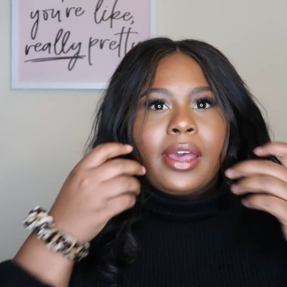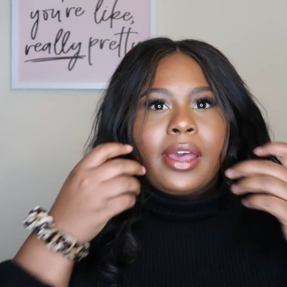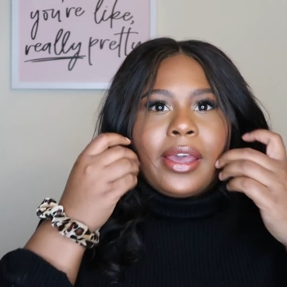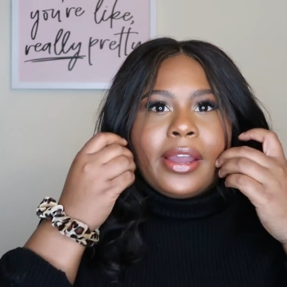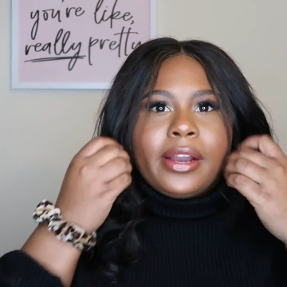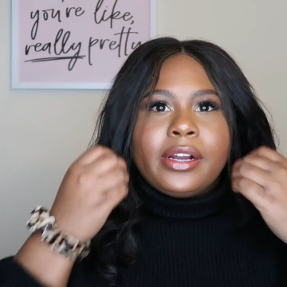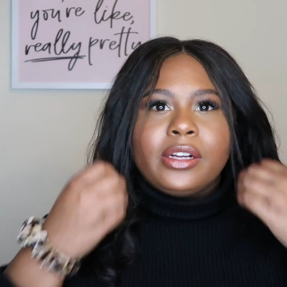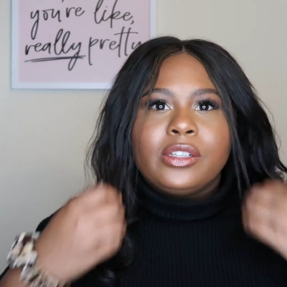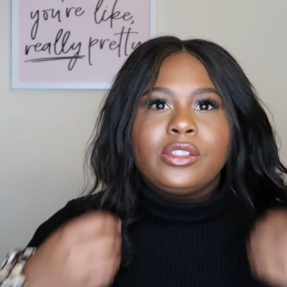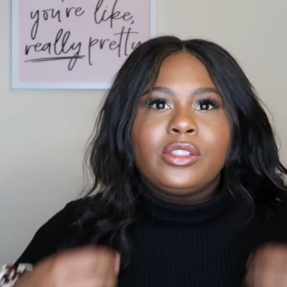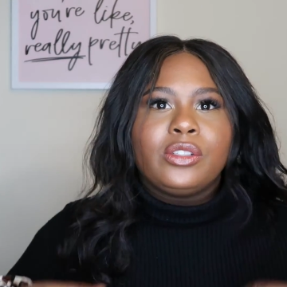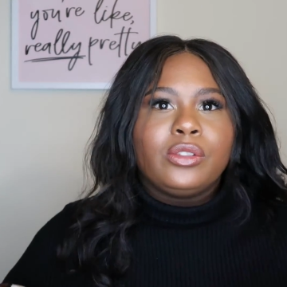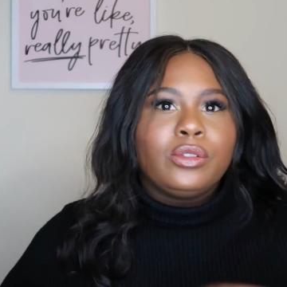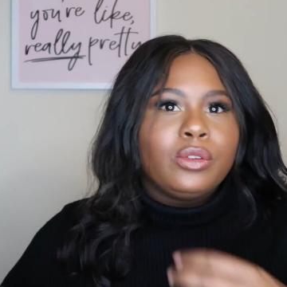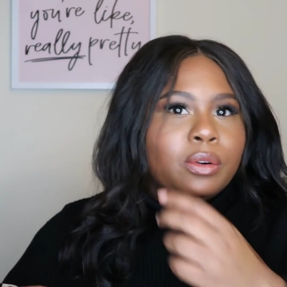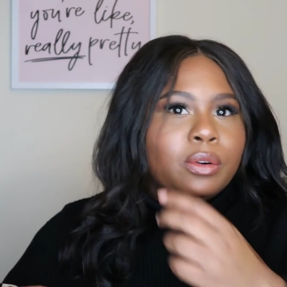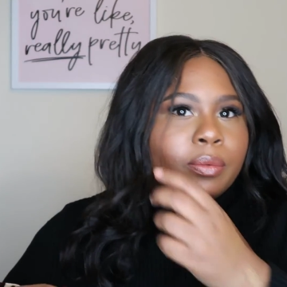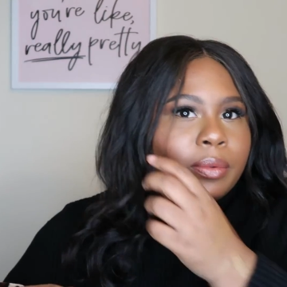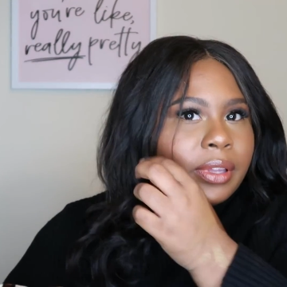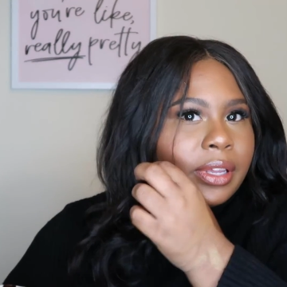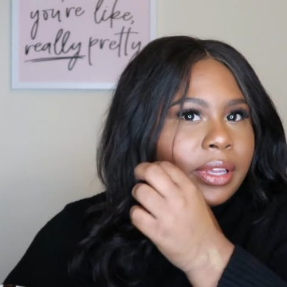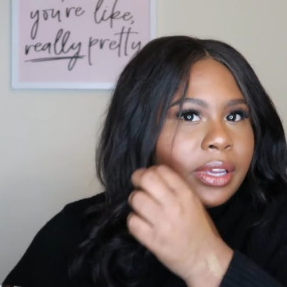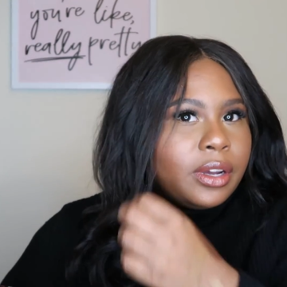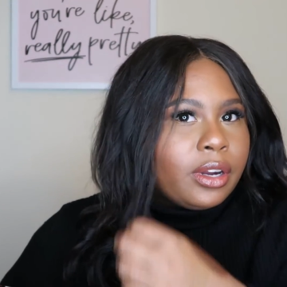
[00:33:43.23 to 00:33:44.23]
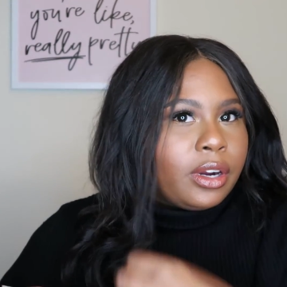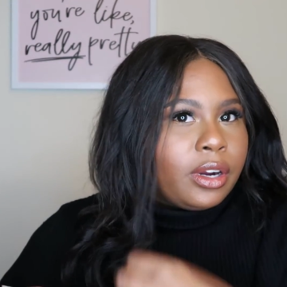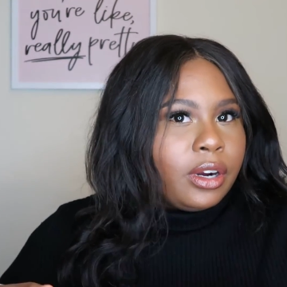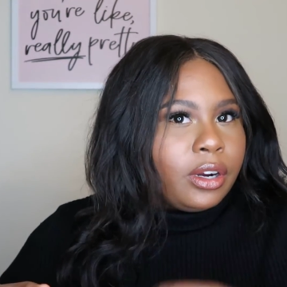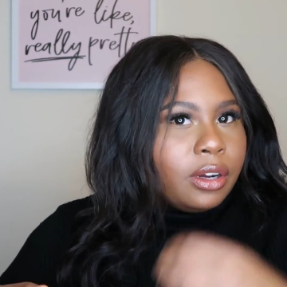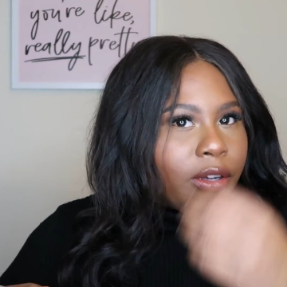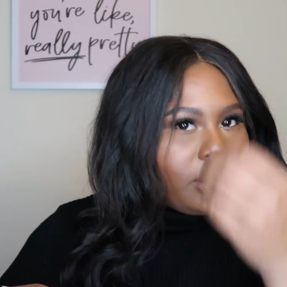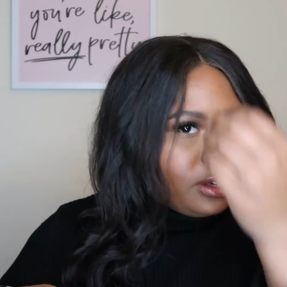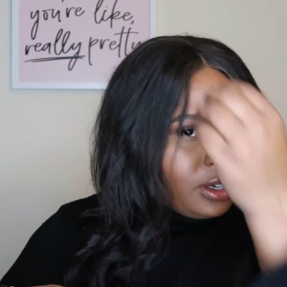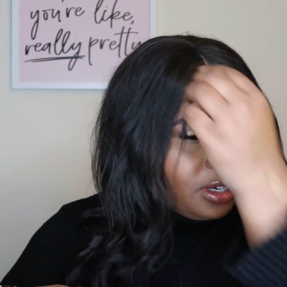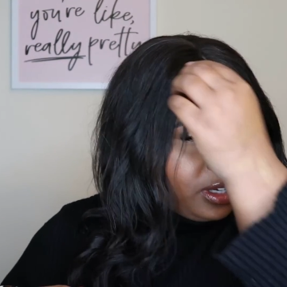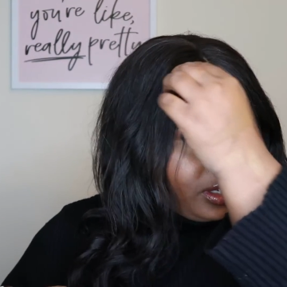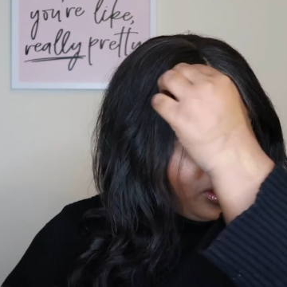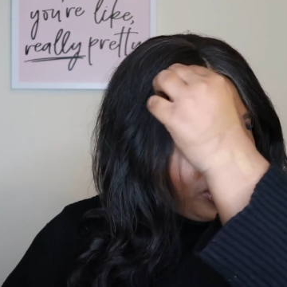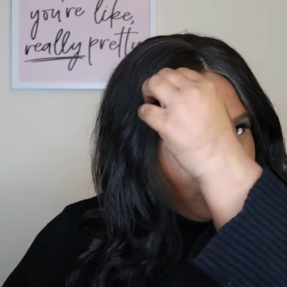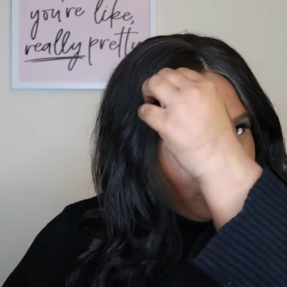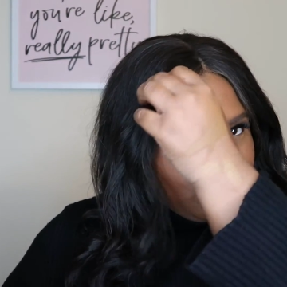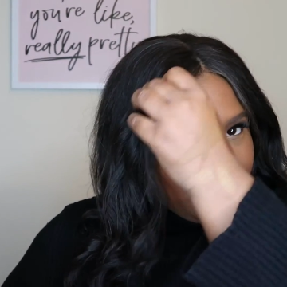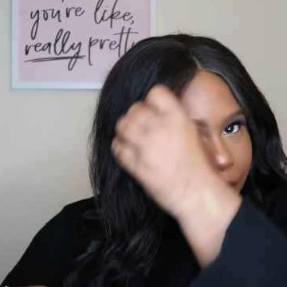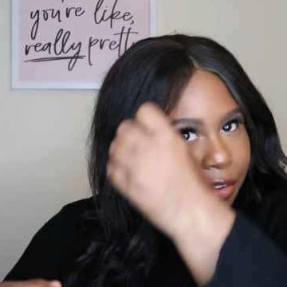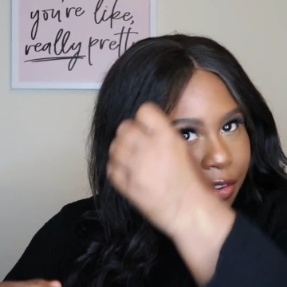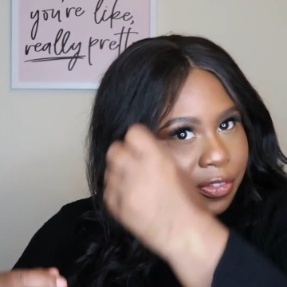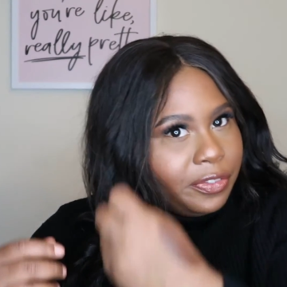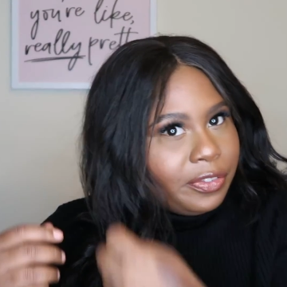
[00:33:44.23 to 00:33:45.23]
hair is normally curled and I
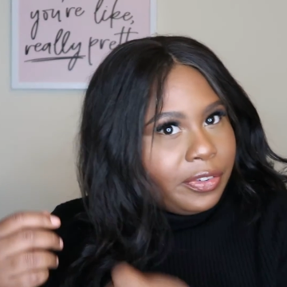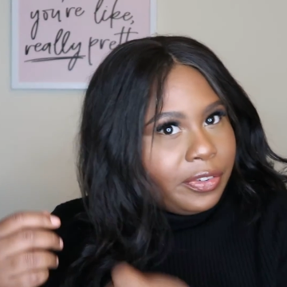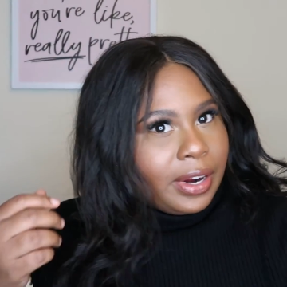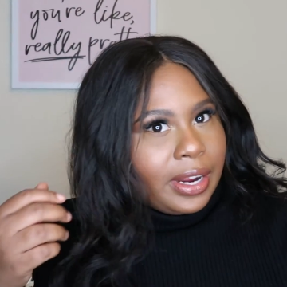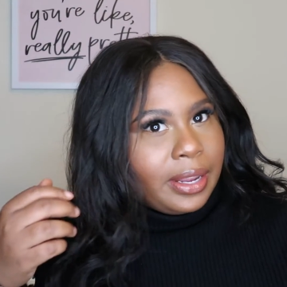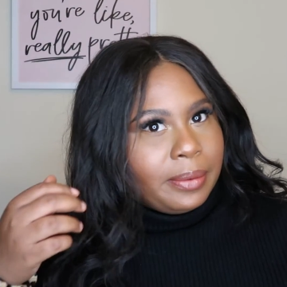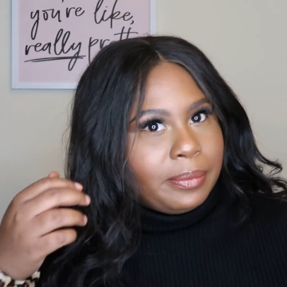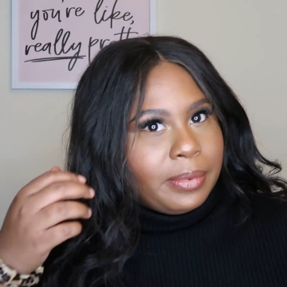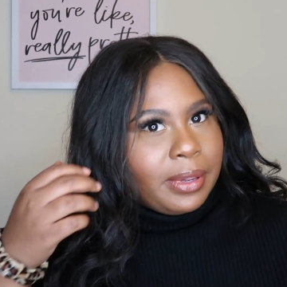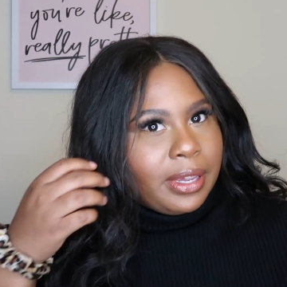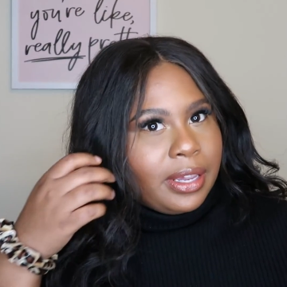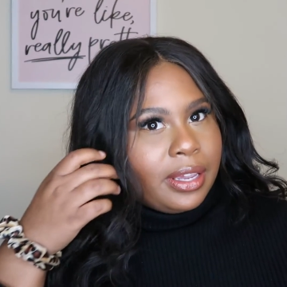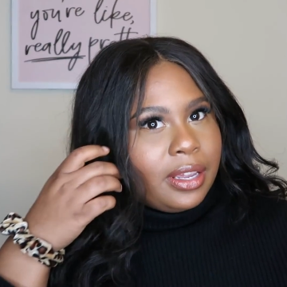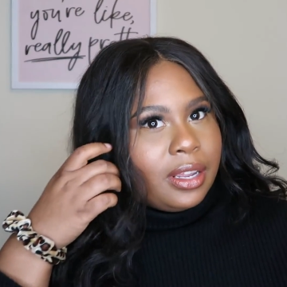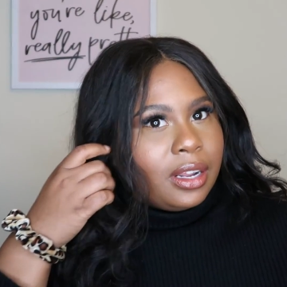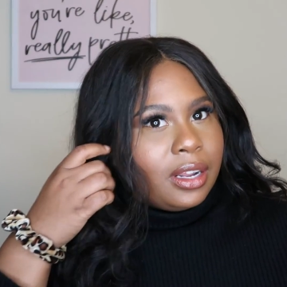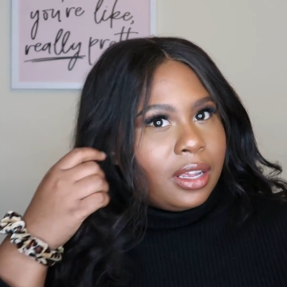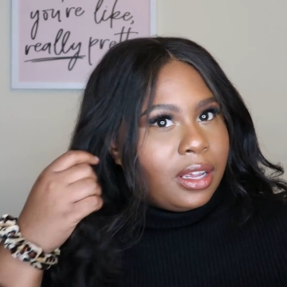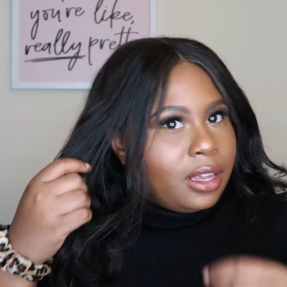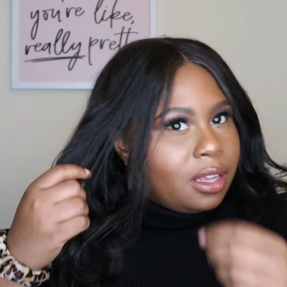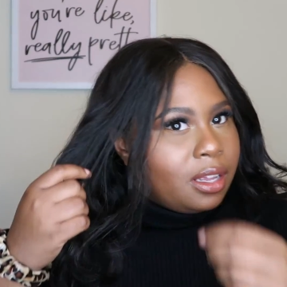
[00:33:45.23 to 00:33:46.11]
just like frame it